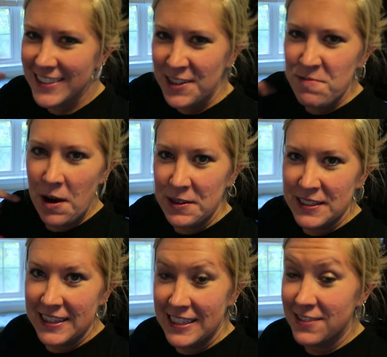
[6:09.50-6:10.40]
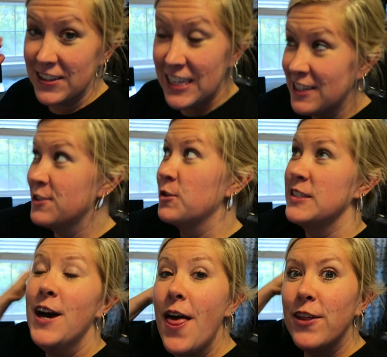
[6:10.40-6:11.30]
these unboxing things of the kids'
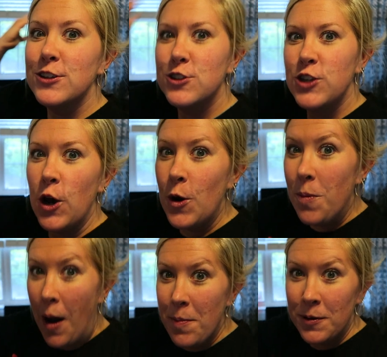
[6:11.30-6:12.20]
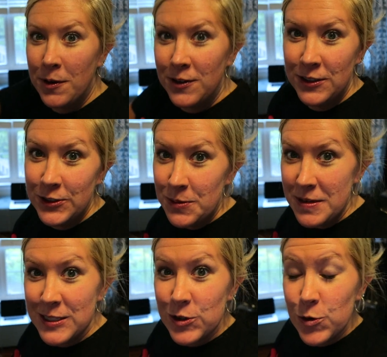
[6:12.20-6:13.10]
toys? They're so popular on YouTube.
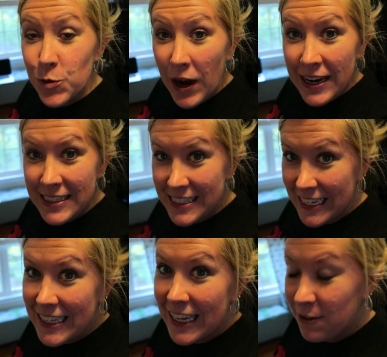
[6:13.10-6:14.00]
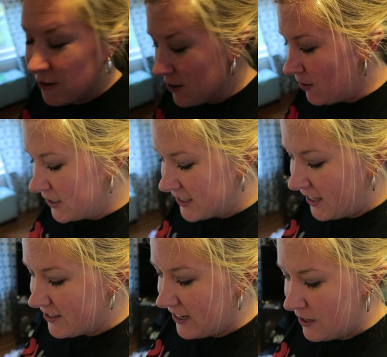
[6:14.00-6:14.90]
It's crazy. Like, we were watching
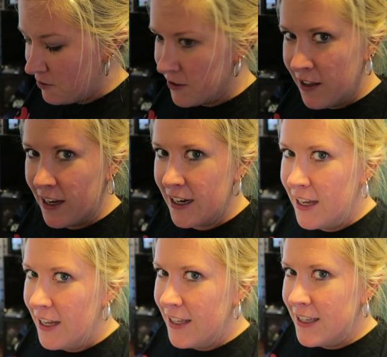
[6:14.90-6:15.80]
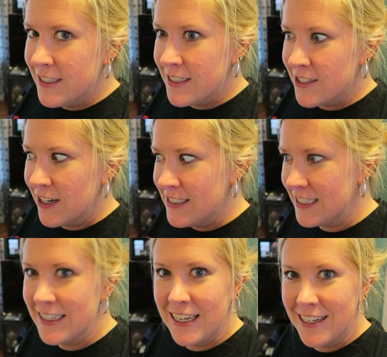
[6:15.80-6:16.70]
the other day and we were like, this is
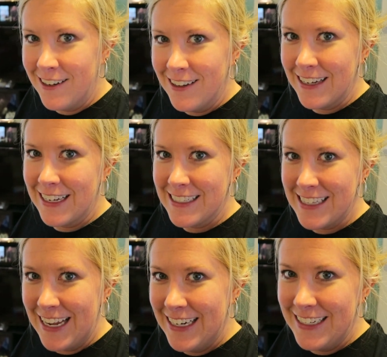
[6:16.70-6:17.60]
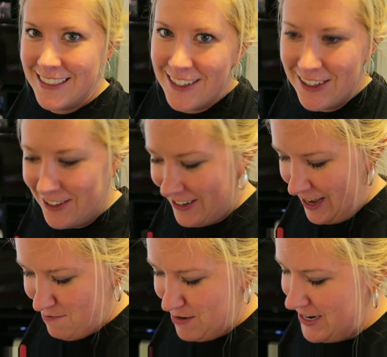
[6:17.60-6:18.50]
crazy. And they get all like excited and talk all
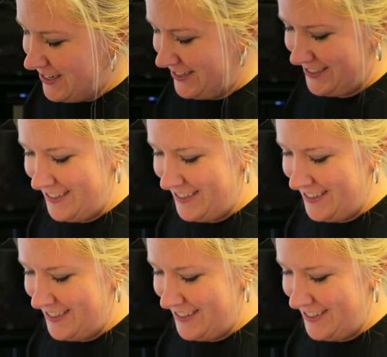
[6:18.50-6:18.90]
high-pitched